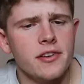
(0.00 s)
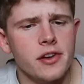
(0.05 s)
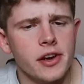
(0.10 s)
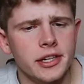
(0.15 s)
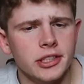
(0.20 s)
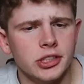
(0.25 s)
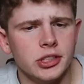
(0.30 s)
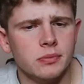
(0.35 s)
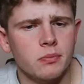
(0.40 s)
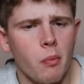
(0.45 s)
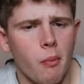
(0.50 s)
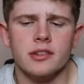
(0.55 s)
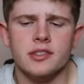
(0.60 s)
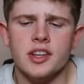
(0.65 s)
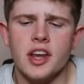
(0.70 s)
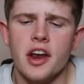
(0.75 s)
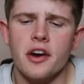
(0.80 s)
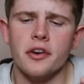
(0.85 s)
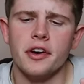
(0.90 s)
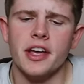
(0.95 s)
nice
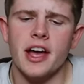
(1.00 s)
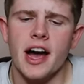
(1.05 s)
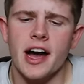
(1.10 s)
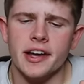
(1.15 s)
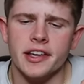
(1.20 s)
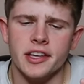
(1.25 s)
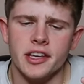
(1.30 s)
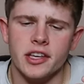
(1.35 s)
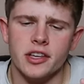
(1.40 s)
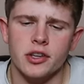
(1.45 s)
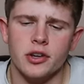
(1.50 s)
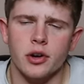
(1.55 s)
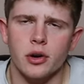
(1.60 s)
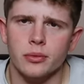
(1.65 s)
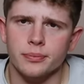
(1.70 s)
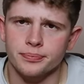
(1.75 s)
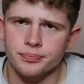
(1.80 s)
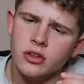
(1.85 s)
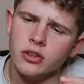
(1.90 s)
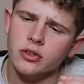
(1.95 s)
teriyaki, you
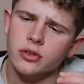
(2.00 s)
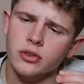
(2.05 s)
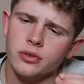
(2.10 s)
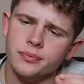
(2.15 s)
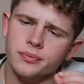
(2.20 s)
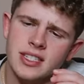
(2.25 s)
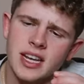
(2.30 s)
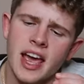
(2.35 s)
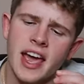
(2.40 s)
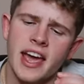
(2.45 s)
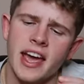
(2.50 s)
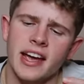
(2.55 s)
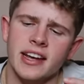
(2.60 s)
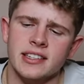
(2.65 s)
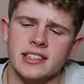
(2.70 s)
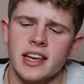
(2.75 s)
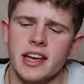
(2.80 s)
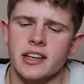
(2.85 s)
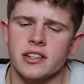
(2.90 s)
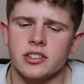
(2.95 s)
know, little
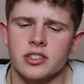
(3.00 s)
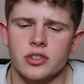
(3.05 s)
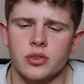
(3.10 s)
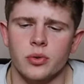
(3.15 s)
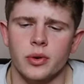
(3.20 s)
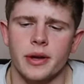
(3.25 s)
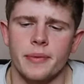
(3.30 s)
tang taste to